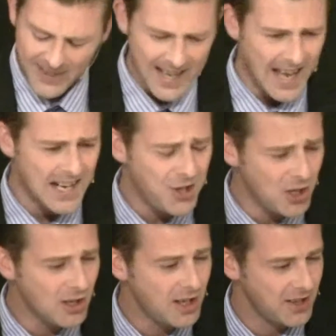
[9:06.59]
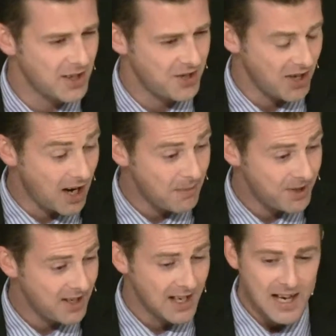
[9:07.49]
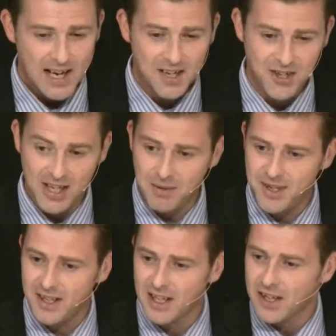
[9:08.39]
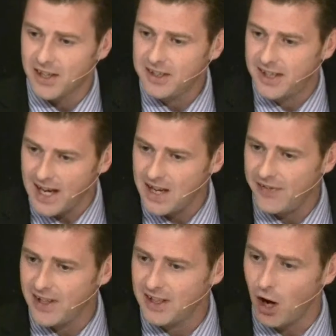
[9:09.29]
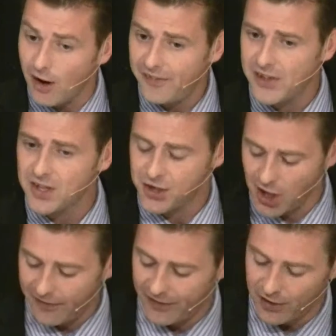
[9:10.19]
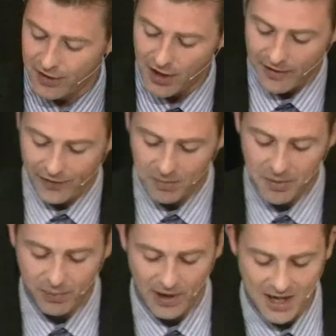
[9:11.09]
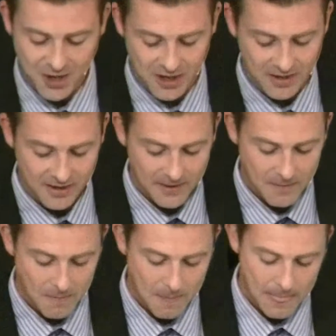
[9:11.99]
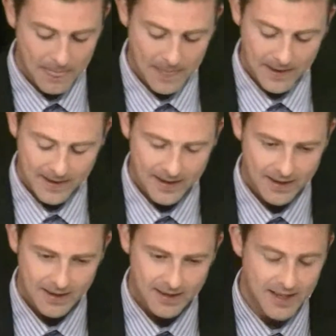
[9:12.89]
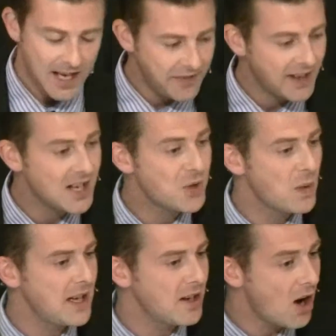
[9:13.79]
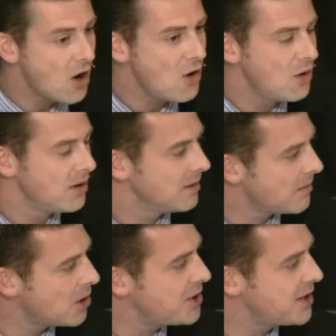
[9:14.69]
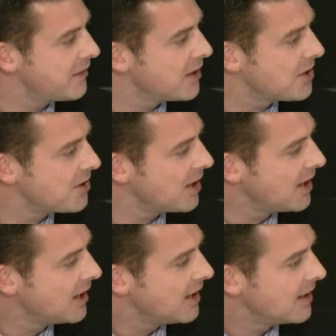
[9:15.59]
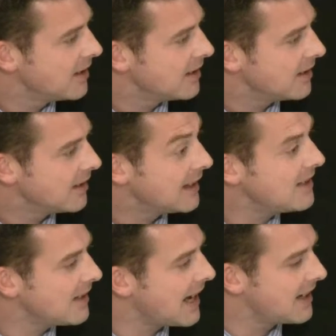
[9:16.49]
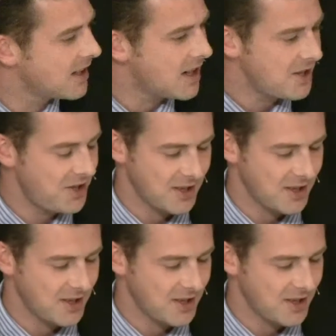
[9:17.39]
And as you look at the Psalms, it, it seems that, that David often suffered from depression. David, as we know, most of us, he's like us.